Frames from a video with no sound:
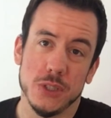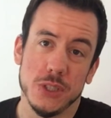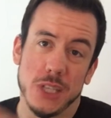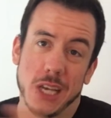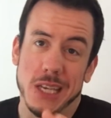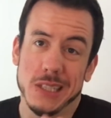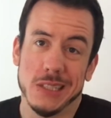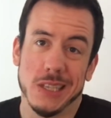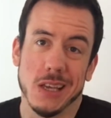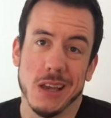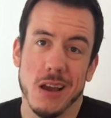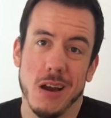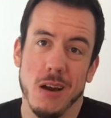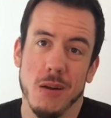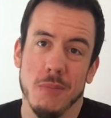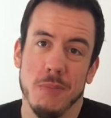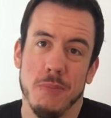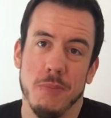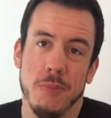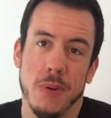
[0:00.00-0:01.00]
chatting
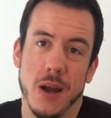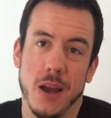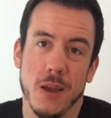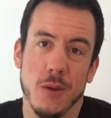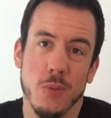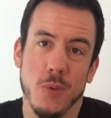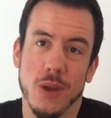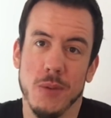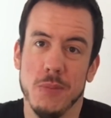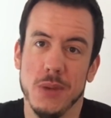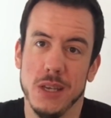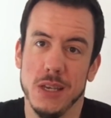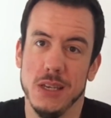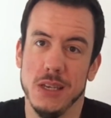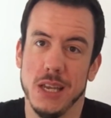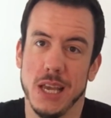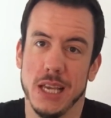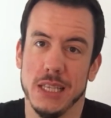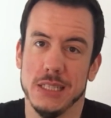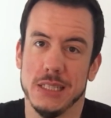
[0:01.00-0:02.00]
up bi
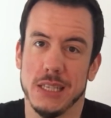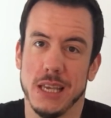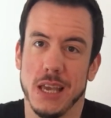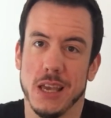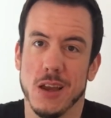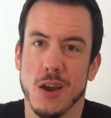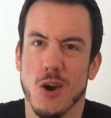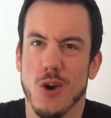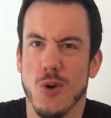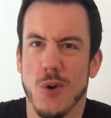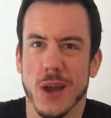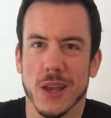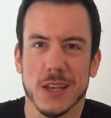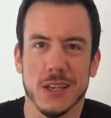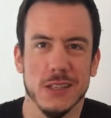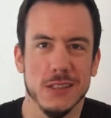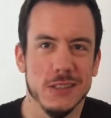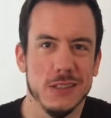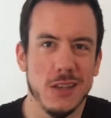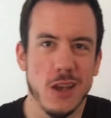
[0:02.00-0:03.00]
women and saying, oh, I
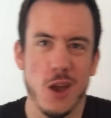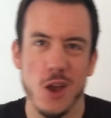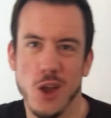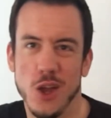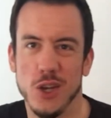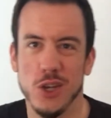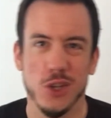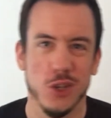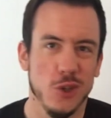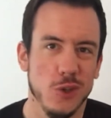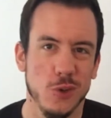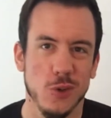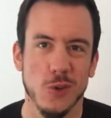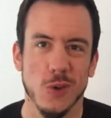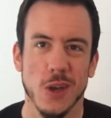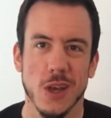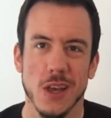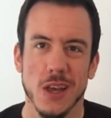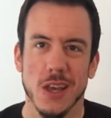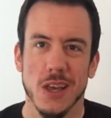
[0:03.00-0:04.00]
can turn you
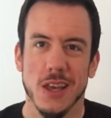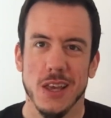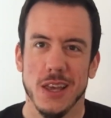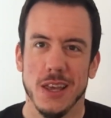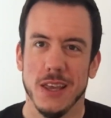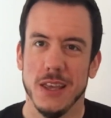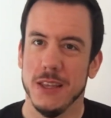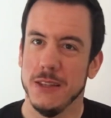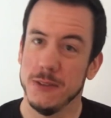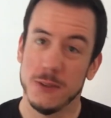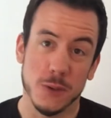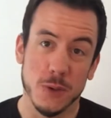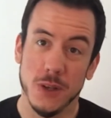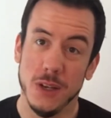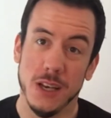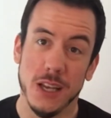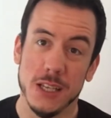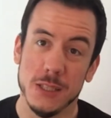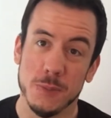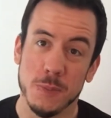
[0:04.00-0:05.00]
into a
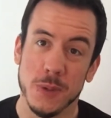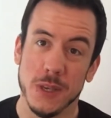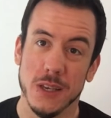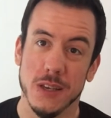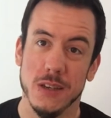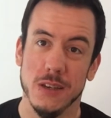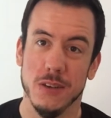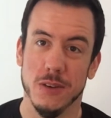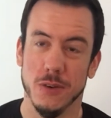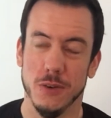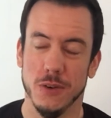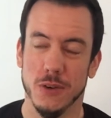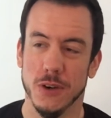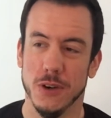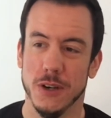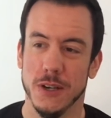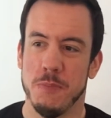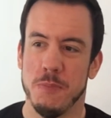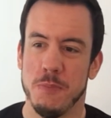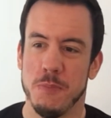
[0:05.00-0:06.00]
lesbian.
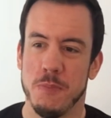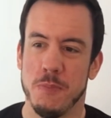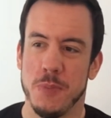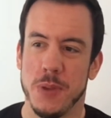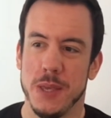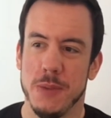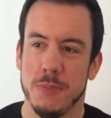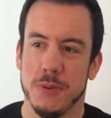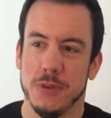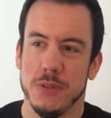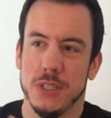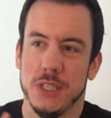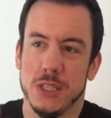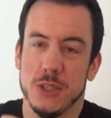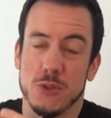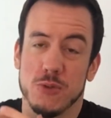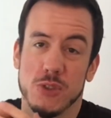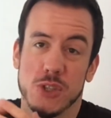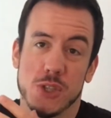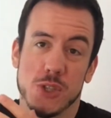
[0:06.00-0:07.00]
Or people
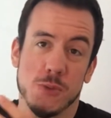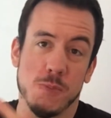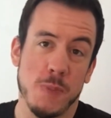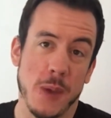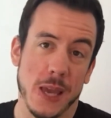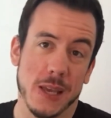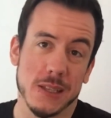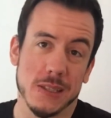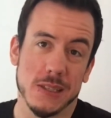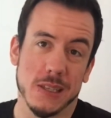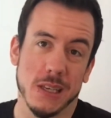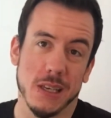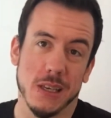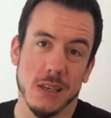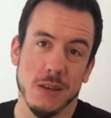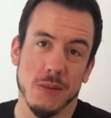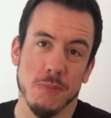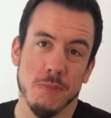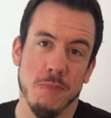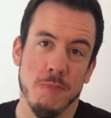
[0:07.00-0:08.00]

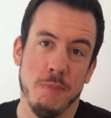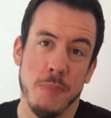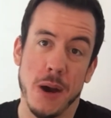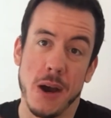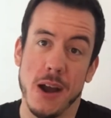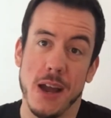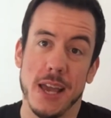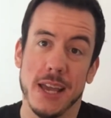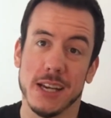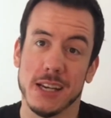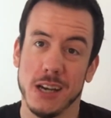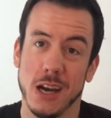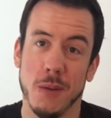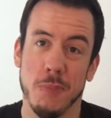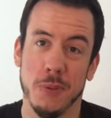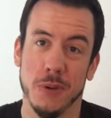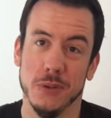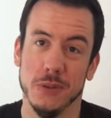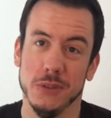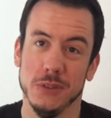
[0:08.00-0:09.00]
disrespecting bi
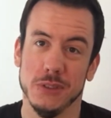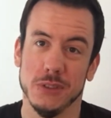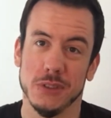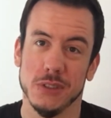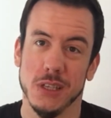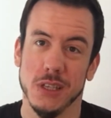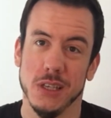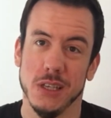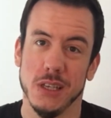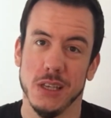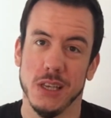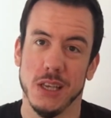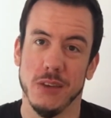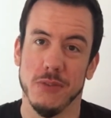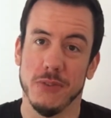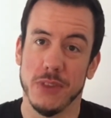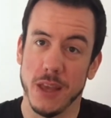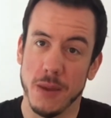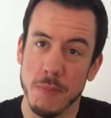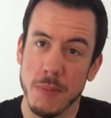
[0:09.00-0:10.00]
couples
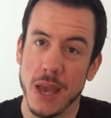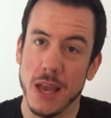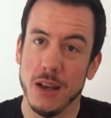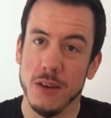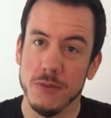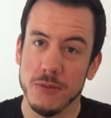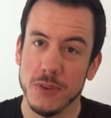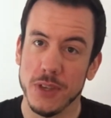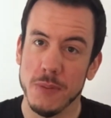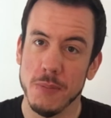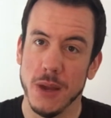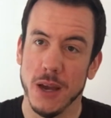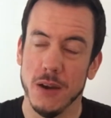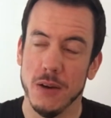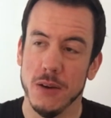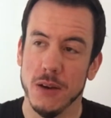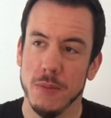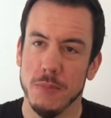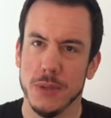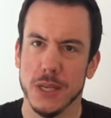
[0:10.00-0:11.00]
if they're male and
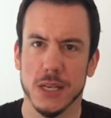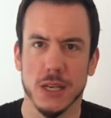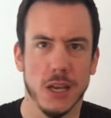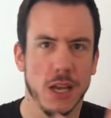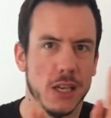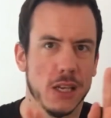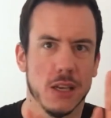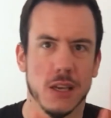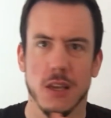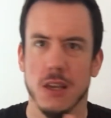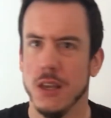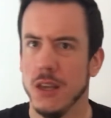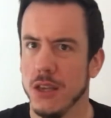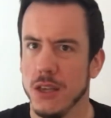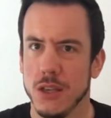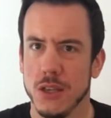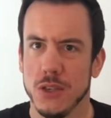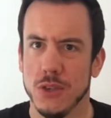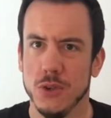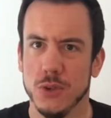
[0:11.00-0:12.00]
female and being like,
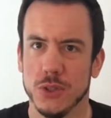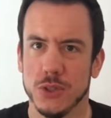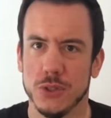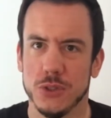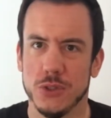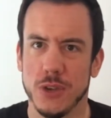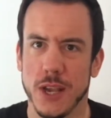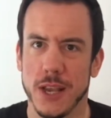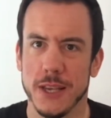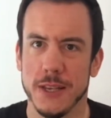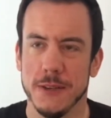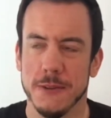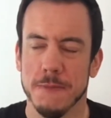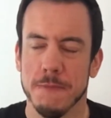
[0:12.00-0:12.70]
you're straight.